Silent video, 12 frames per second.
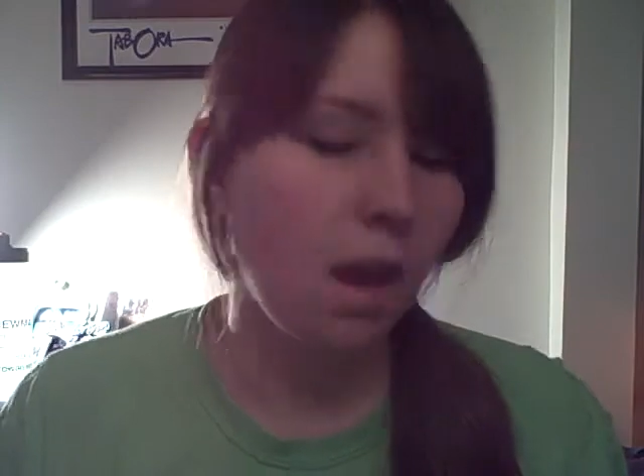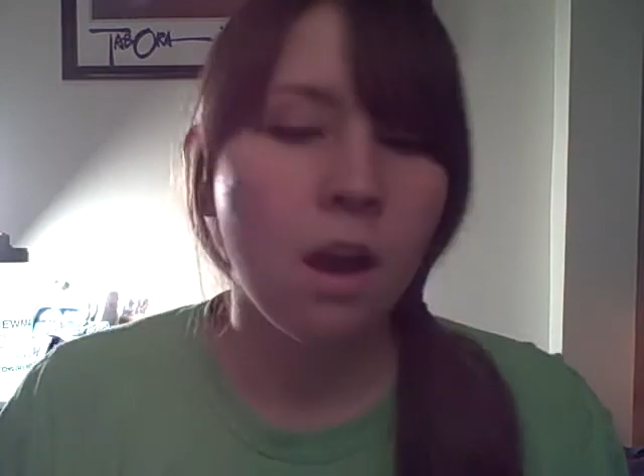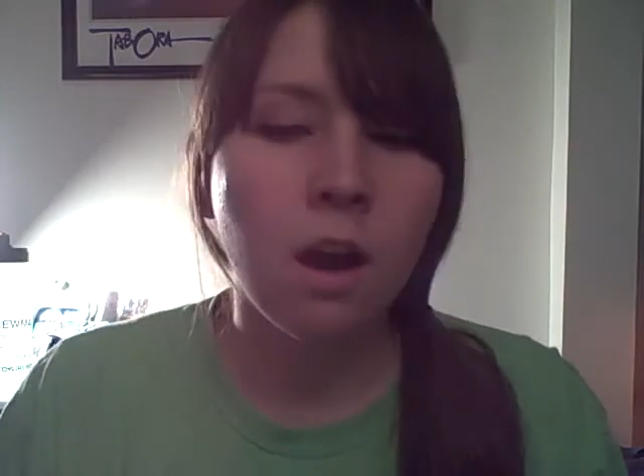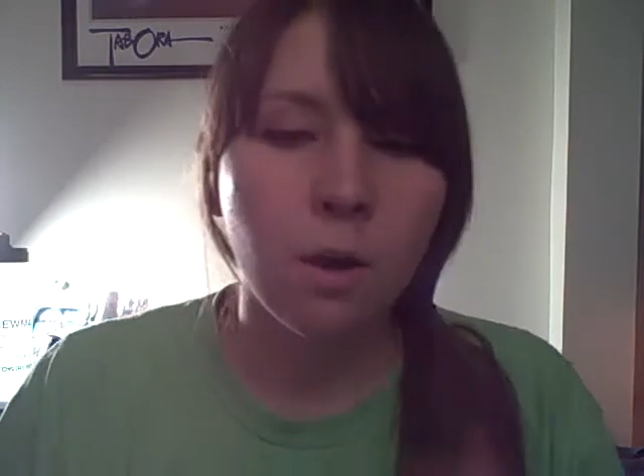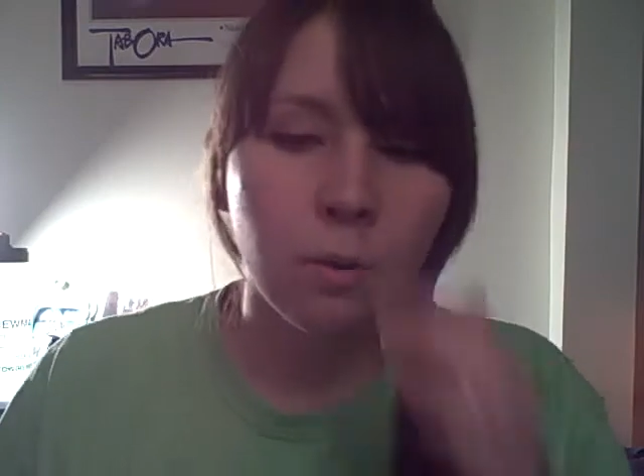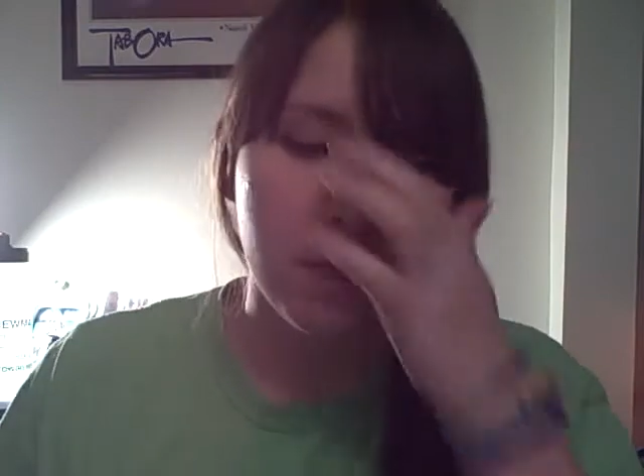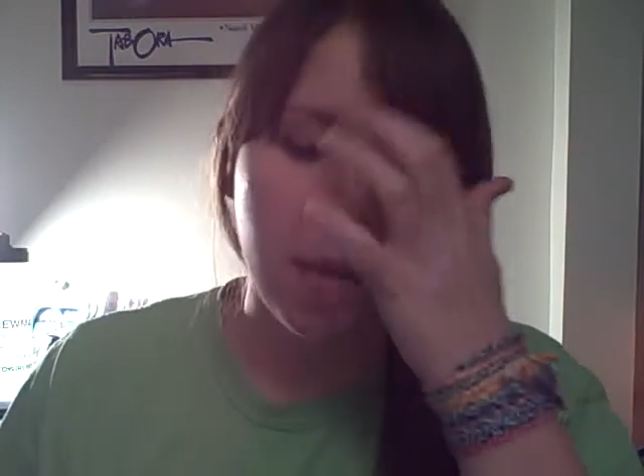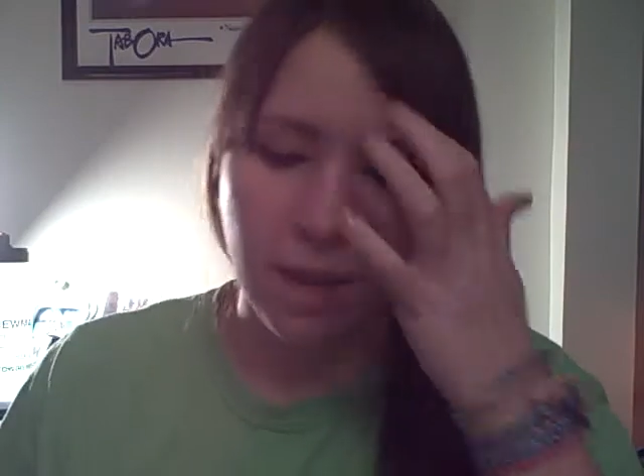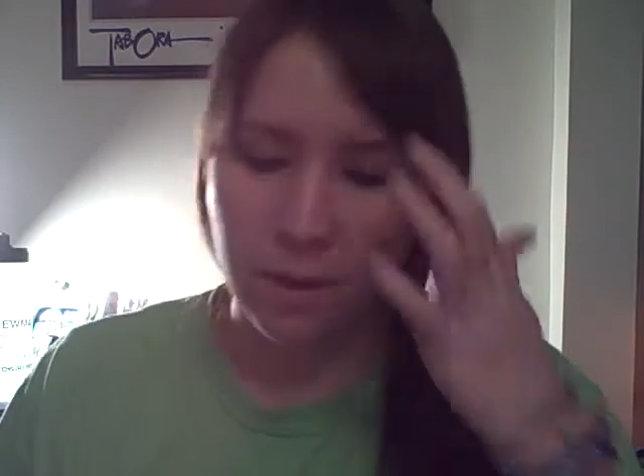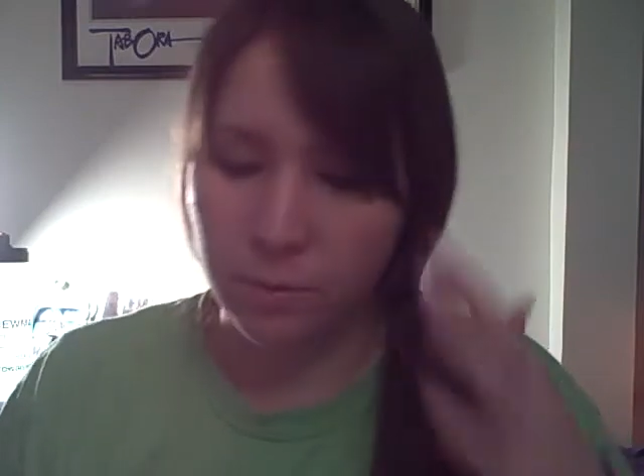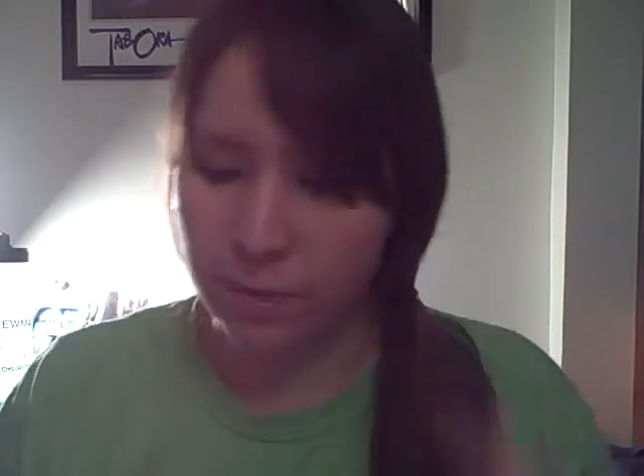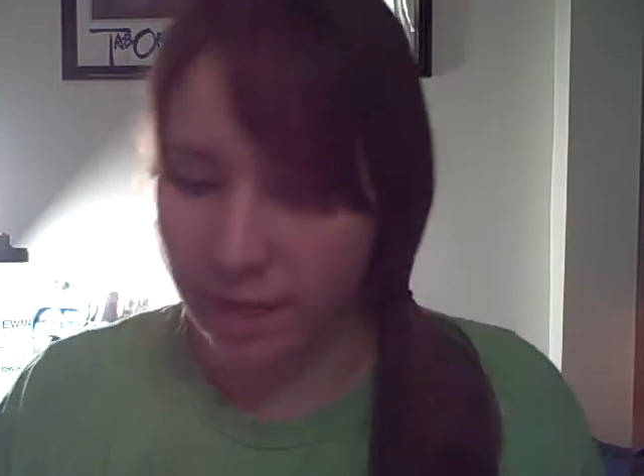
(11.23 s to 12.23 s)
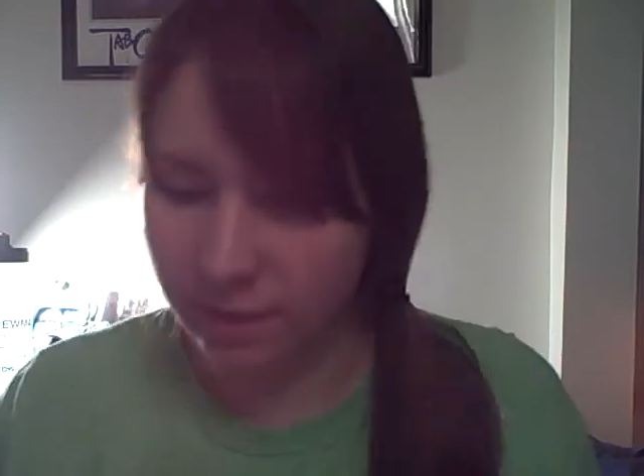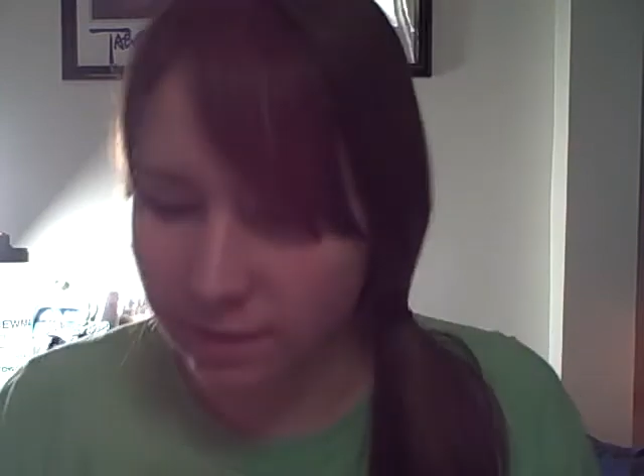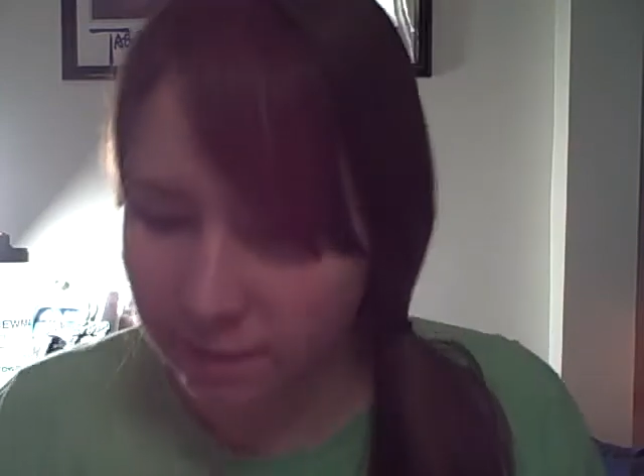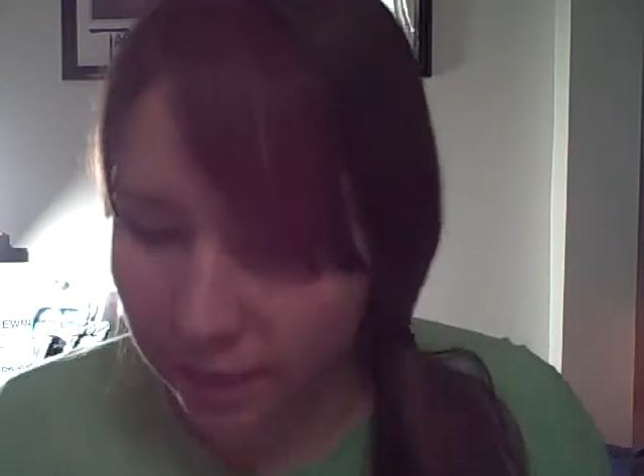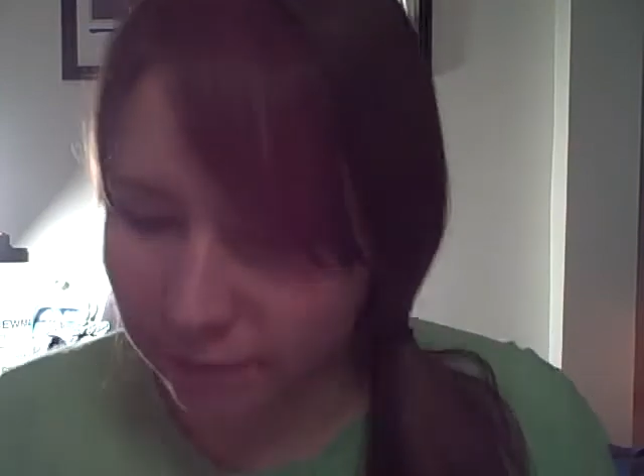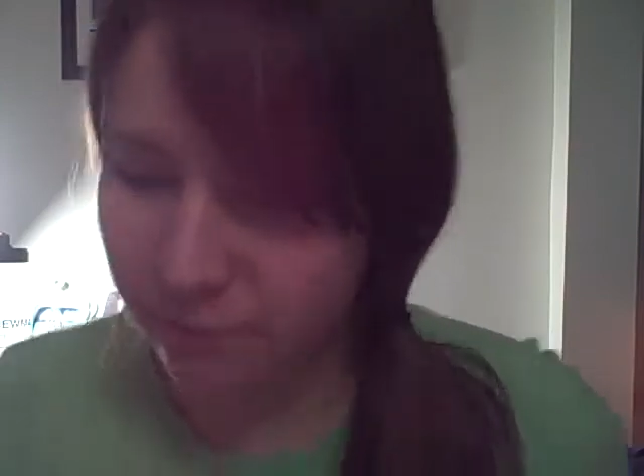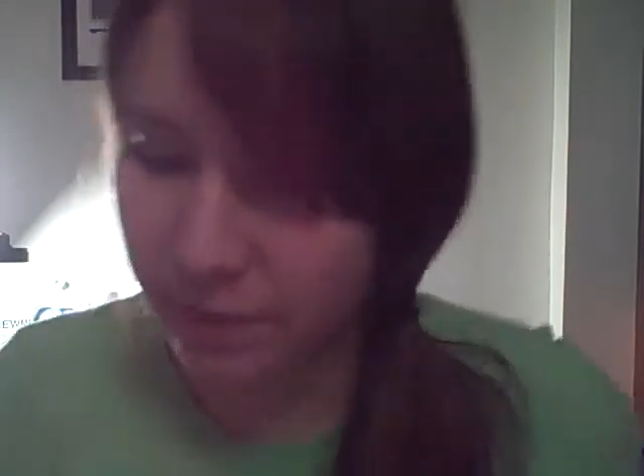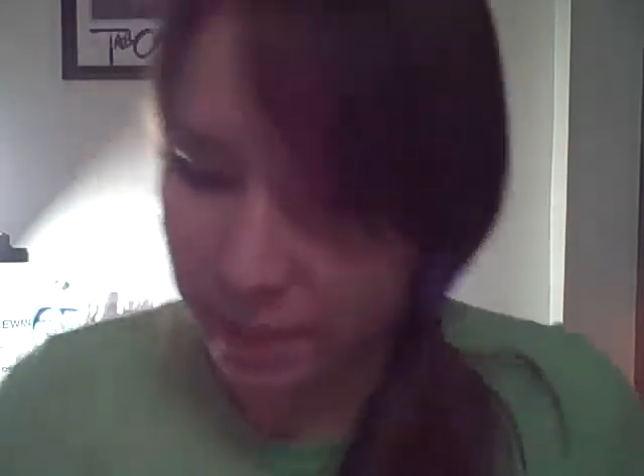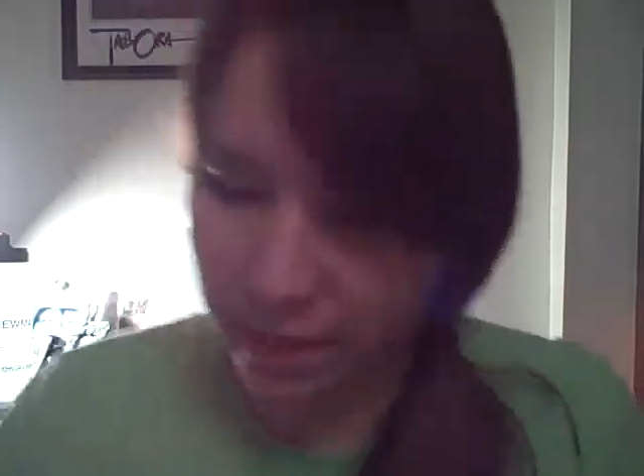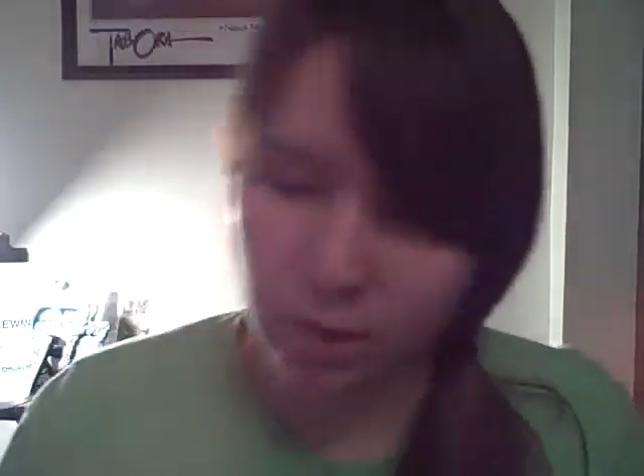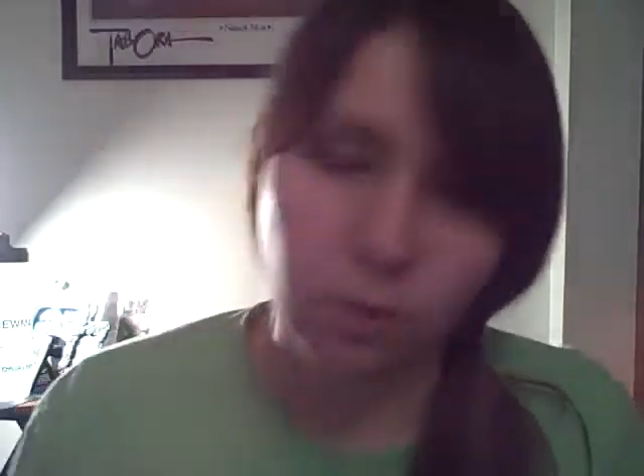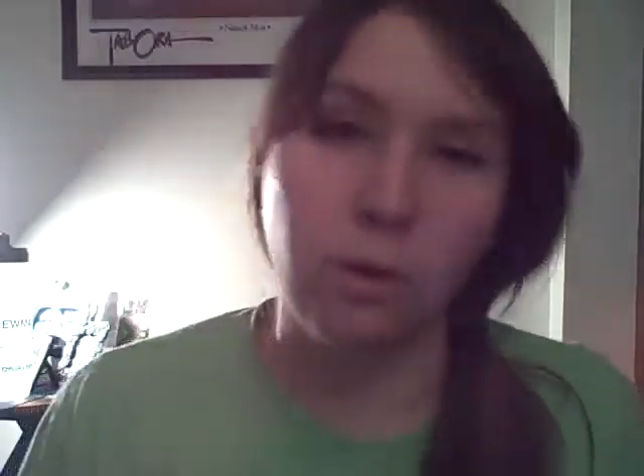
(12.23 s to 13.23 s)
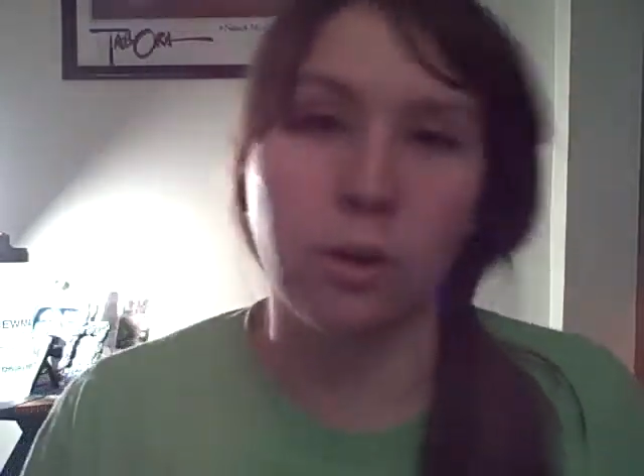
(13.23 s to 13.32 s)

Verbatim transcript: Oh, yeah, okay. The second video,